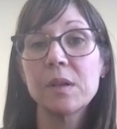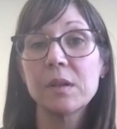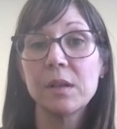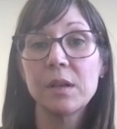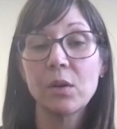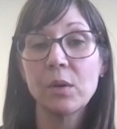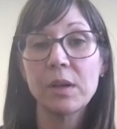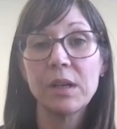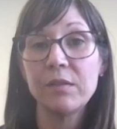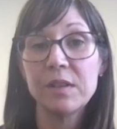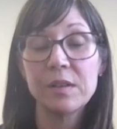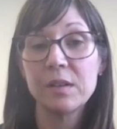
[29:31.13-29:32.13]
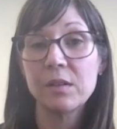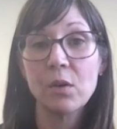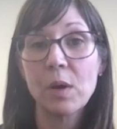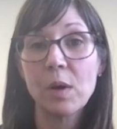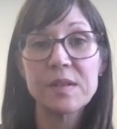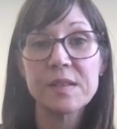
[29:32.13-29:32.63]
You know, even though
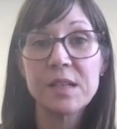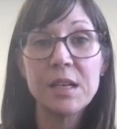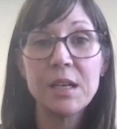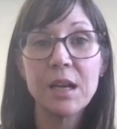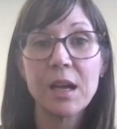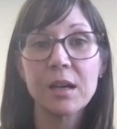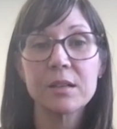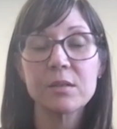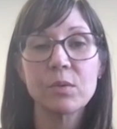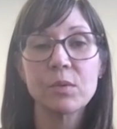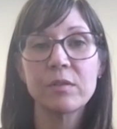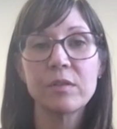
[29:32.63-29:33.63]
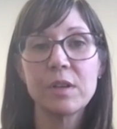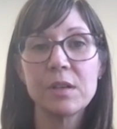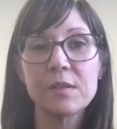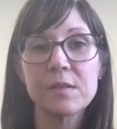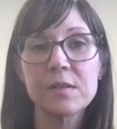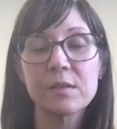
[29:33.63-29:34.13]
I was seen at one of
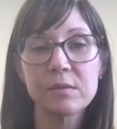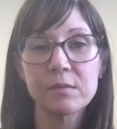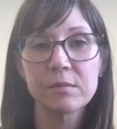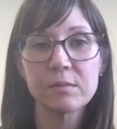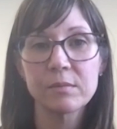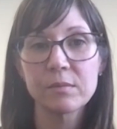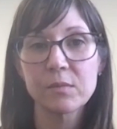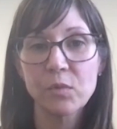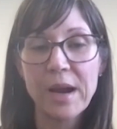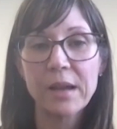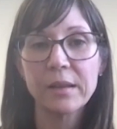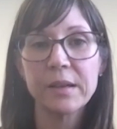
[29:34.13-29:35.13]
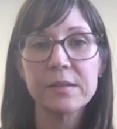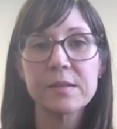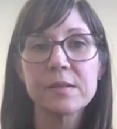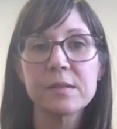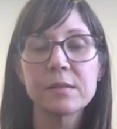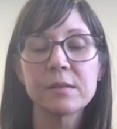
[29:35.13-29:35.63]
these
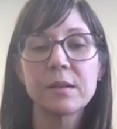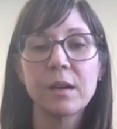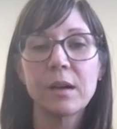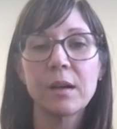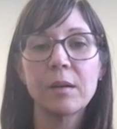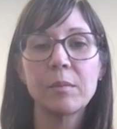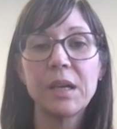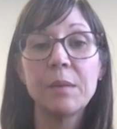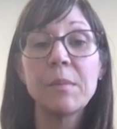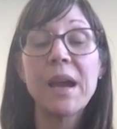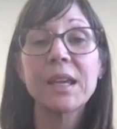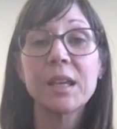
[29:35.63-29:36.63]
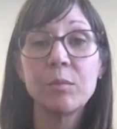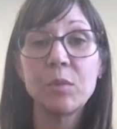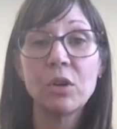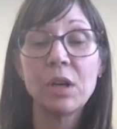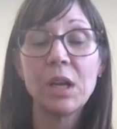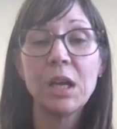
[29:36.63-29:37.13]
rallies in my
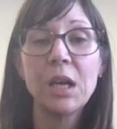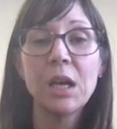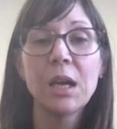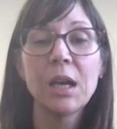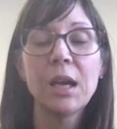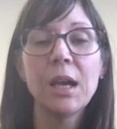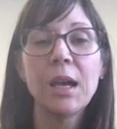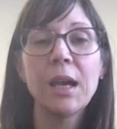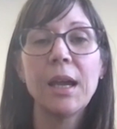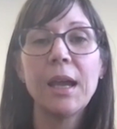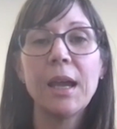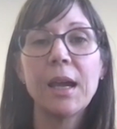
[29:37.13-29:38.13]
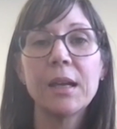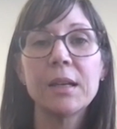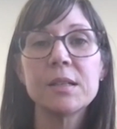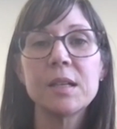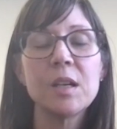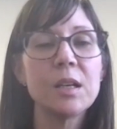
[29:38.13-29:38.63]
community,
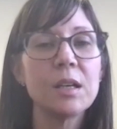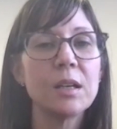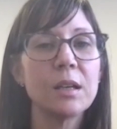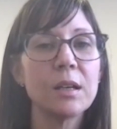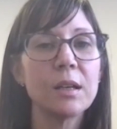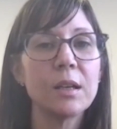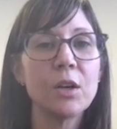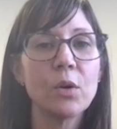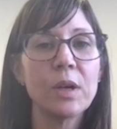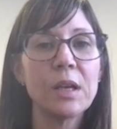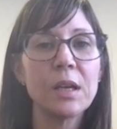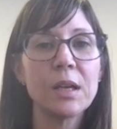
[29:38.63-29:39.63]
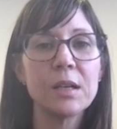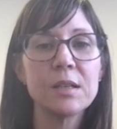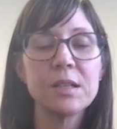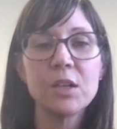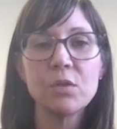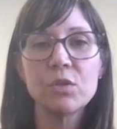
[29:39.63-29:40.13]
and he, you know, he
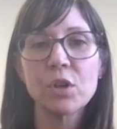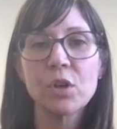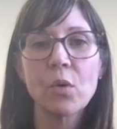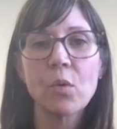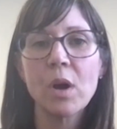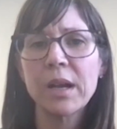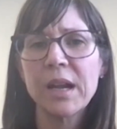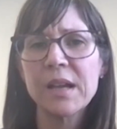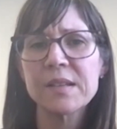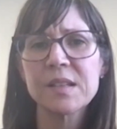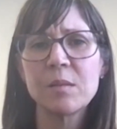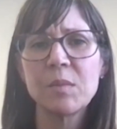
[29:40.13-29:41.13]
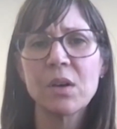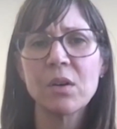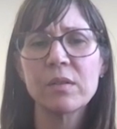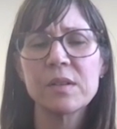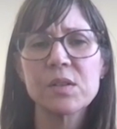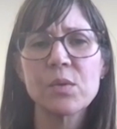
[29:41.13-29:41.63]
continued to go on asking me
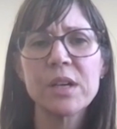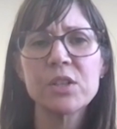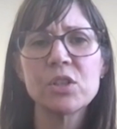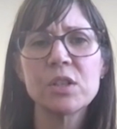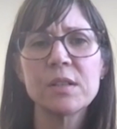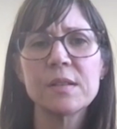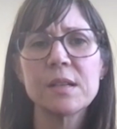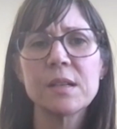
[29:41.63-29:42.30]
all these questions.